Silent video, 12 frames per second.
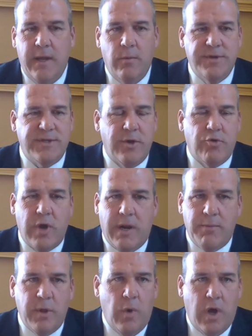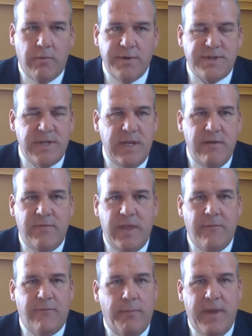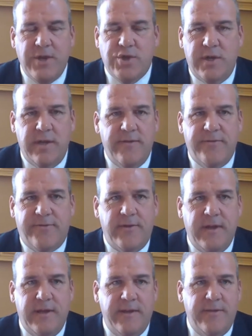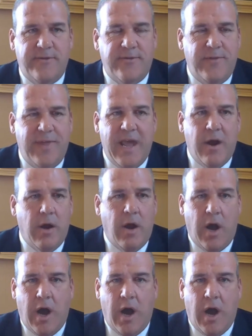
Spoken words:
It was incredibly well received. The information is there.